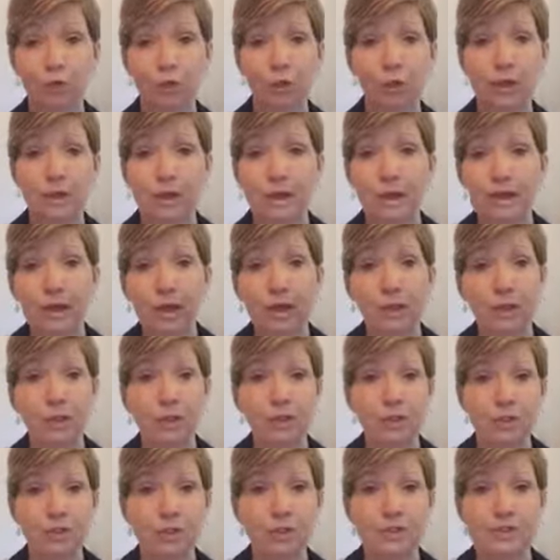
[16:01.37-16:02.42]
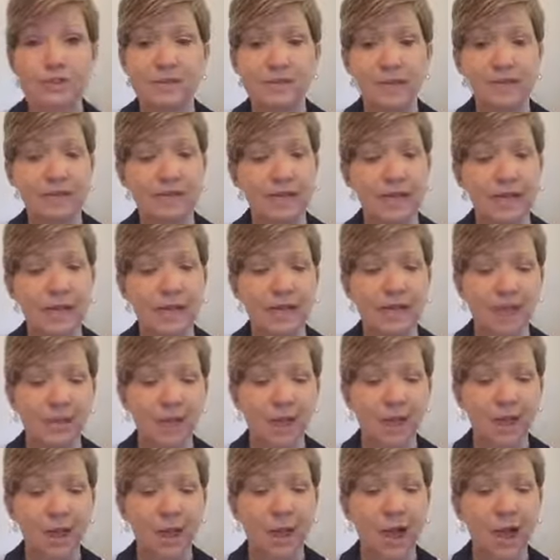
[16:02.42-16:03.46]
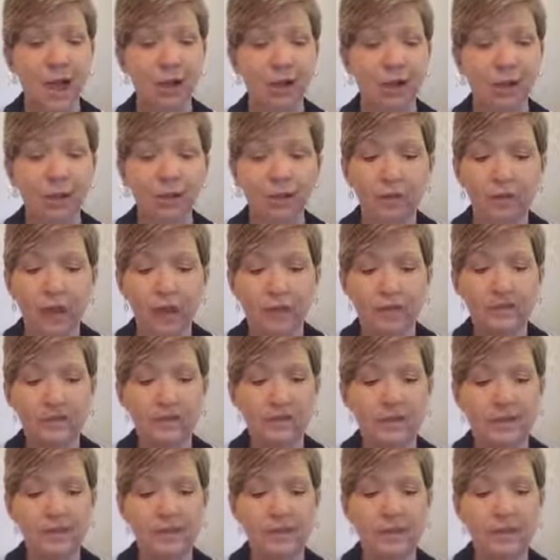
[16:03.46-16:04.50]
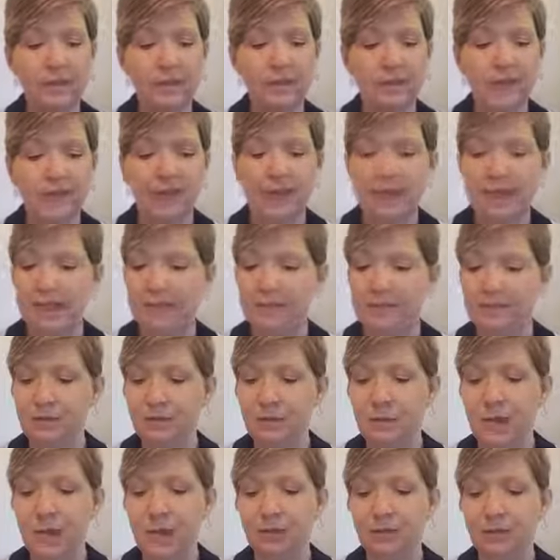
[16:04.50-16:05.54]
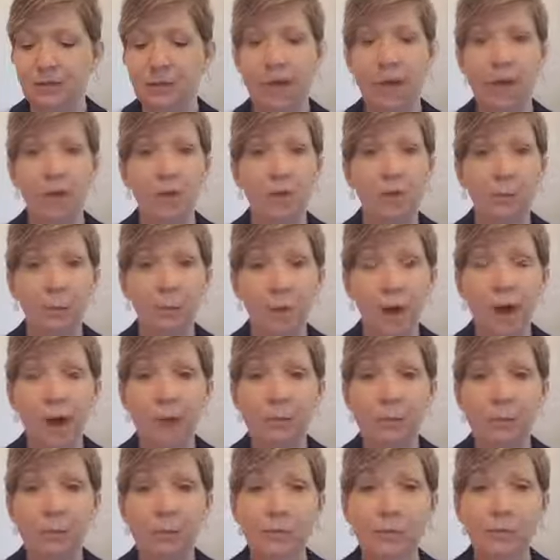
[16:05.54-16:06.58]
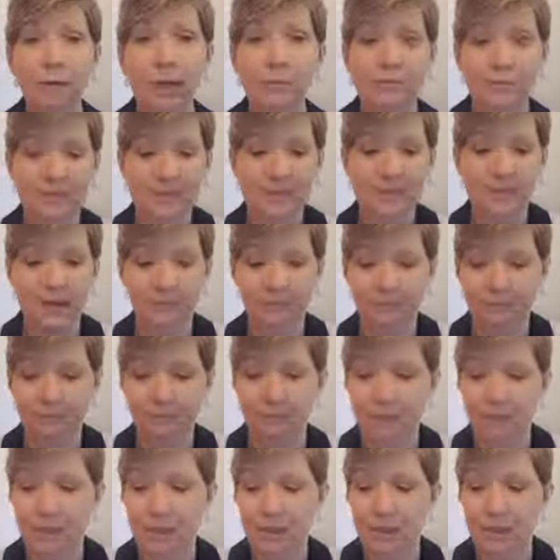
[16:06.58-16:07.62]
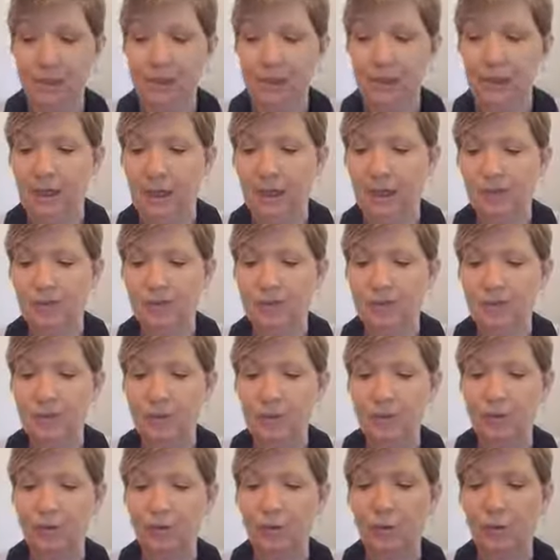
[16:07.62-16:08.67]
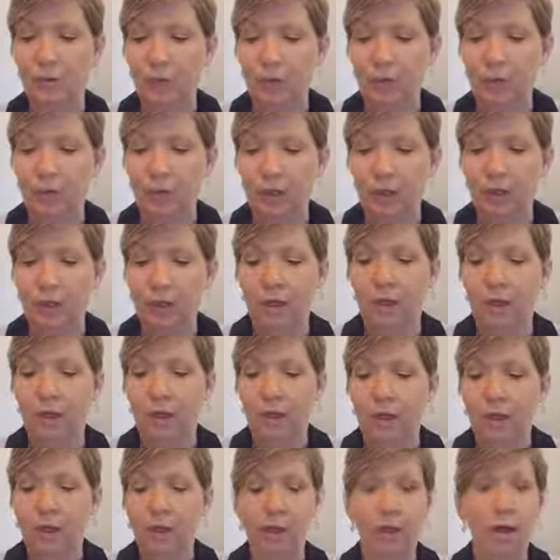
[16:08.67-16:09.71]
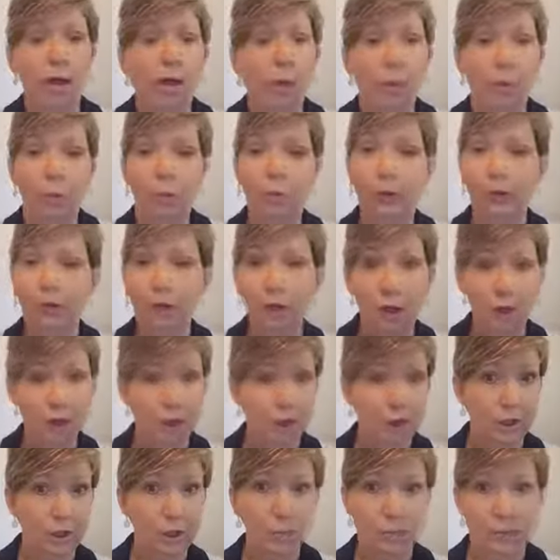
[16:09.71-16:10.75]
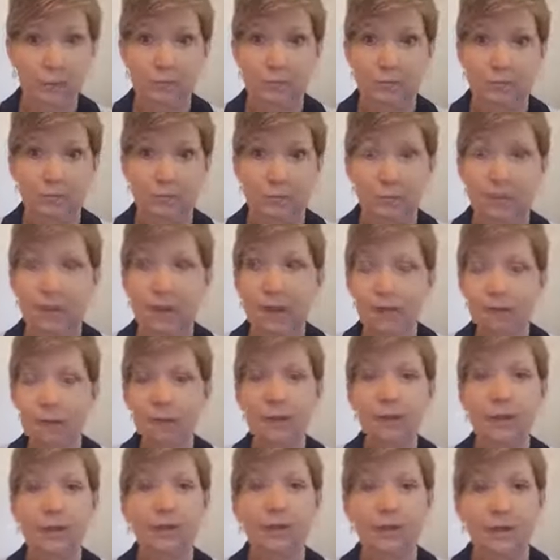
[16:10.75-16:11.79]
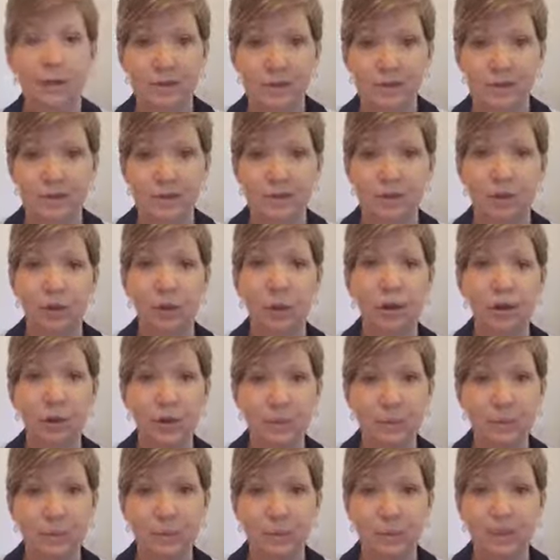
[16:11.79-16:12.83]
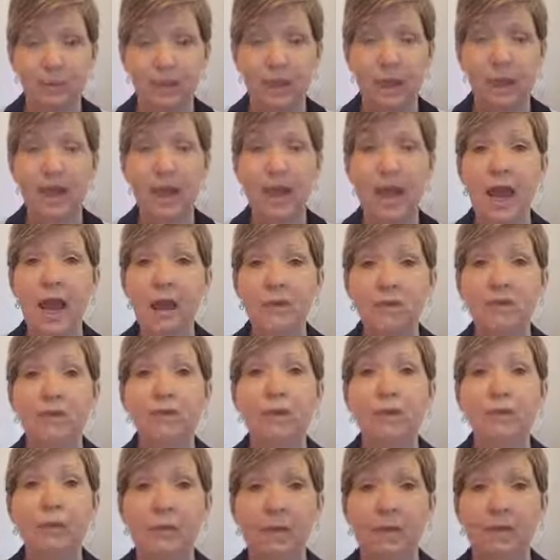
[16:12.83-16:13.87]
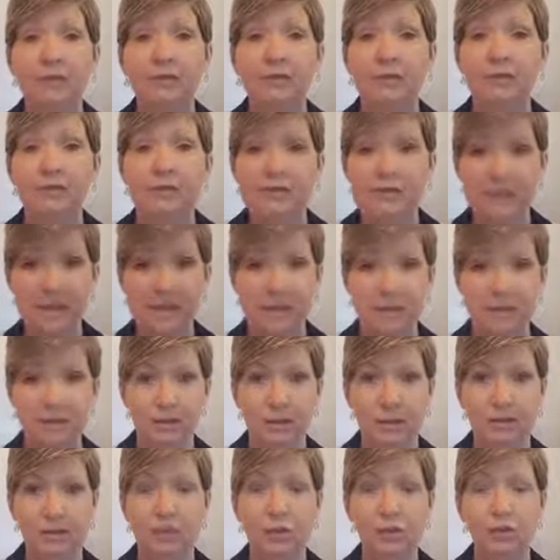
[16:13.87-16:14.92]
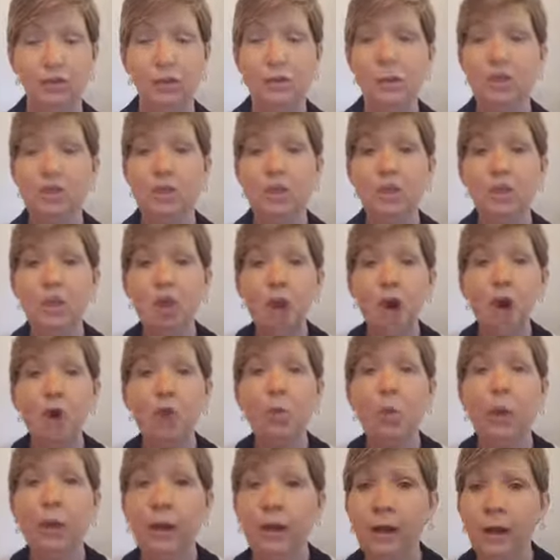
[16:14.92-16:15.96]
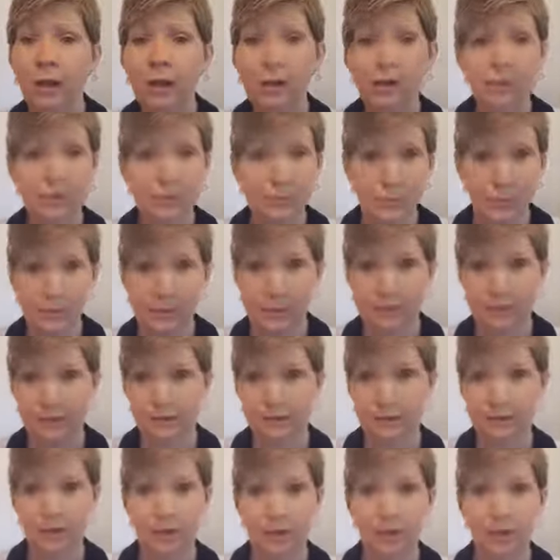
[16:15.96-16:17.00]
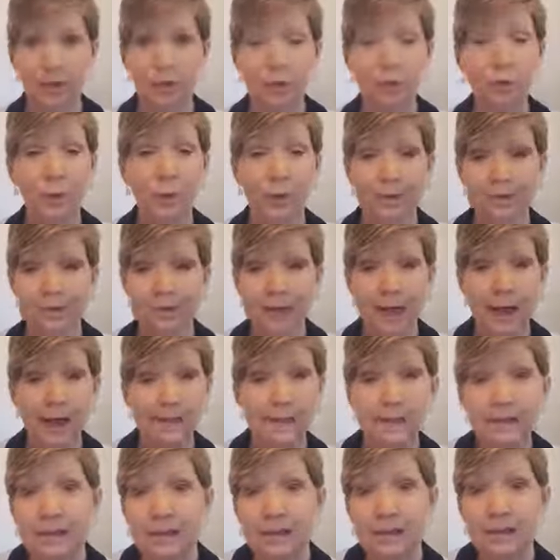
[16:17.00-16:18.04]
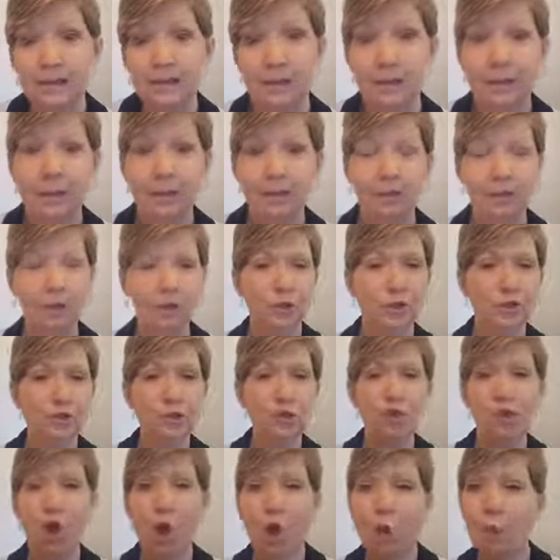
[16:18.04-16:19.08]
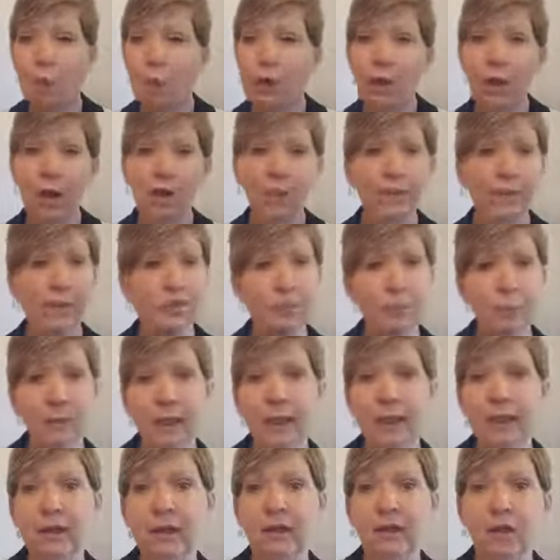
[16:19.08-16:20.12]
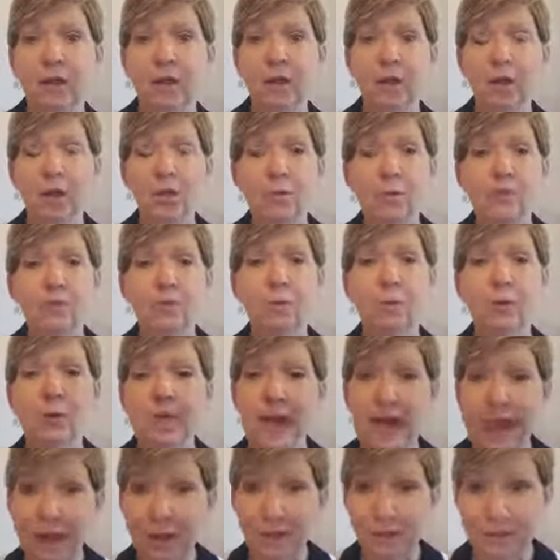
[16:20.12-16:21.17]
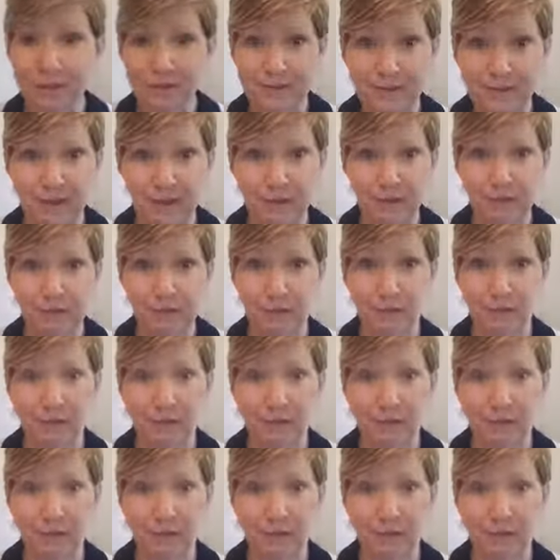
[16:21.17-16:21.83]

looking now at verses 6 and 8. And our lesson today is about the problem of sin. And so we're all human. Every one of us are human. And every one of us sin. There's no one on this planet who has not sinned. There is no one on this planet who is without sin.